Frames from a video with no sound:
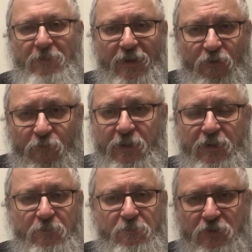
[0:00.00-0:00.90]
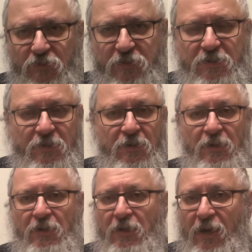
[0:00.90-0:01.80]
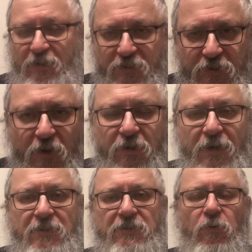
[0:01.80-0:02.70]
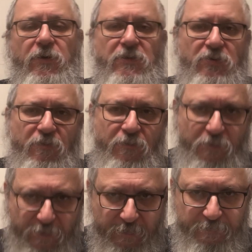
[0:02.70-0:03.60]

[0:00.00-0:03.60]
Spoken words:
like tefillin and mezuzah and tzedakah and so on and so forth.